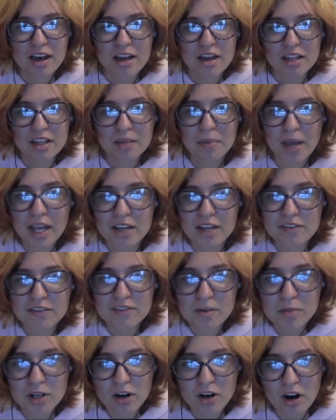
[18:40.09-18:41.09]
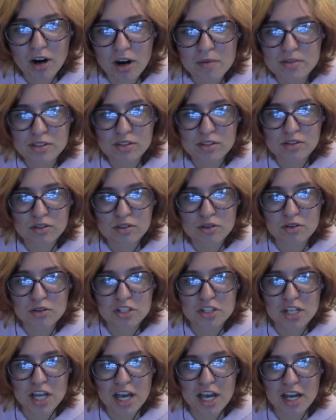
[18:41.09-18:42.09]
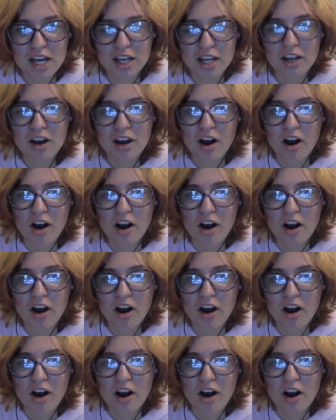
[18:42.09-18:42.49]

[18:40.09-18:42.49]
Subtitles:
The pain from your arm is excruciating.